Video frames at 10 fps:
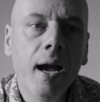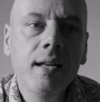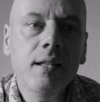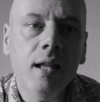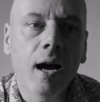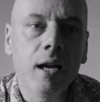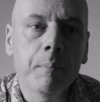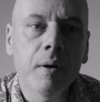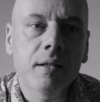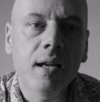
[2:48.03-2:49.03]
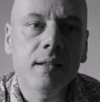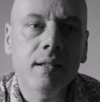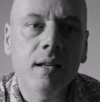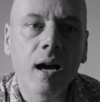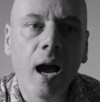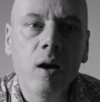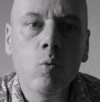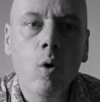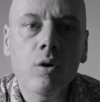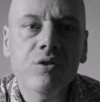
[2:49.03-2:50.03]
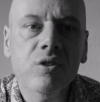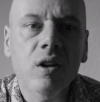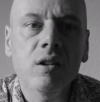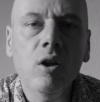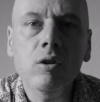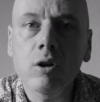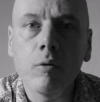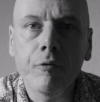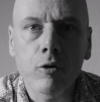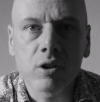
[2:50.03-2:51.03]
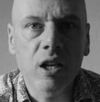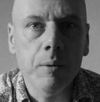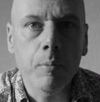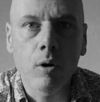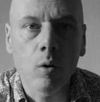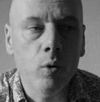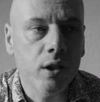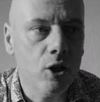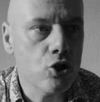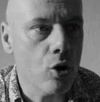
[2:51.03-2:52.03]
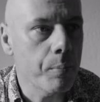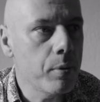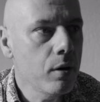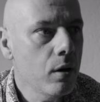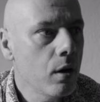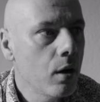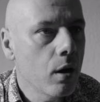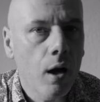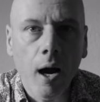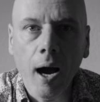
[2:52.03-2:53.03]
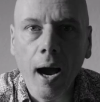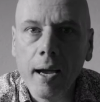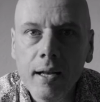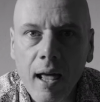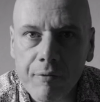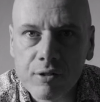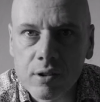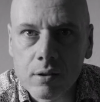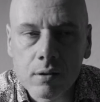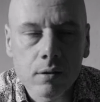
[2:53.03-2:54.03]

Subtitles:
any time that I was not comfortable with a job, I left,